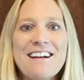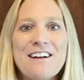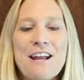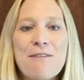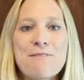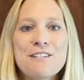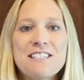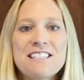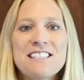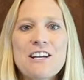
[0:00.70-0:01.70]
there, neighbors.
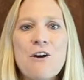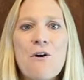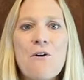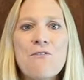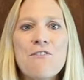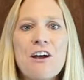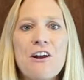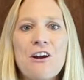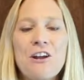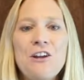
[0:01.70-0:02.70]
It's Nicole
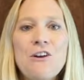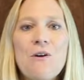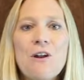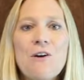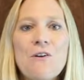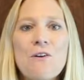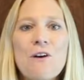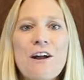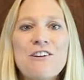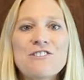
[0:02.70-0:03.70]
Fetter, your
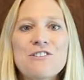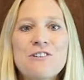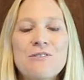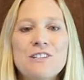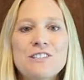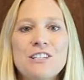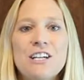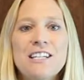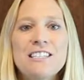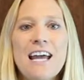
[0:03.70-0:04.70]
local Arizona
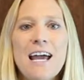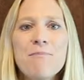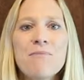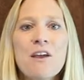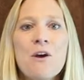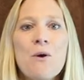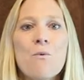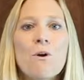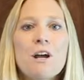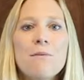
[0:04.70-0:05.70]
realtor, and today
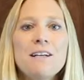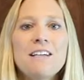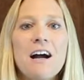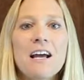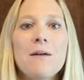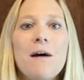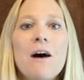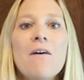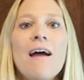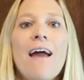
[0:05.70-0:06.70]
we're going to be talking
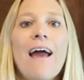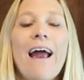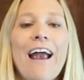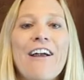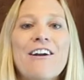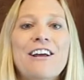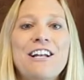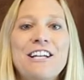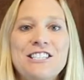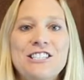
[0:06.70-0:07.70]
about air
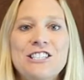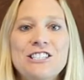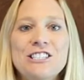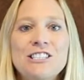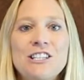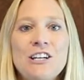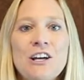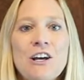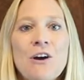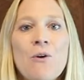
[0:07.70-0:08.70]
conditioners.
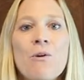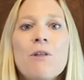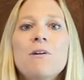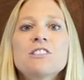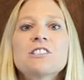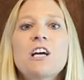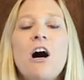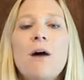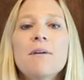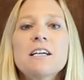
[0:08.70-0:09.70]
One of the most
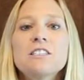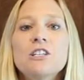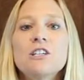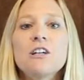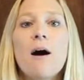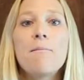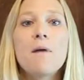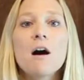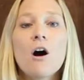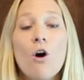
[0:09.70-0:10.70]
common concerns
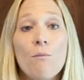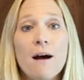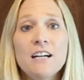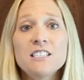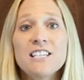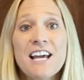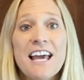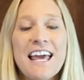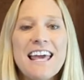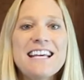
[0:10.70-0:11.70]
among homebuyers
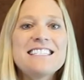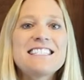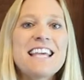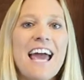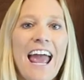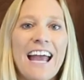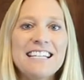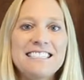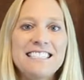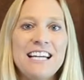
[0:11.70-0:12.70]
is the
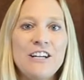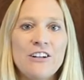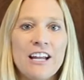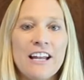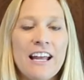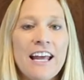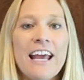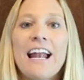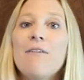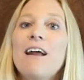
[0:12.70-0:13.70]
AC unit,
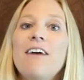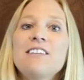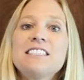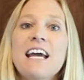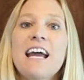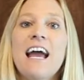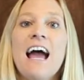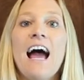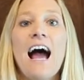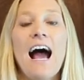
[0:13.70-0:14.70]
and I would have to say,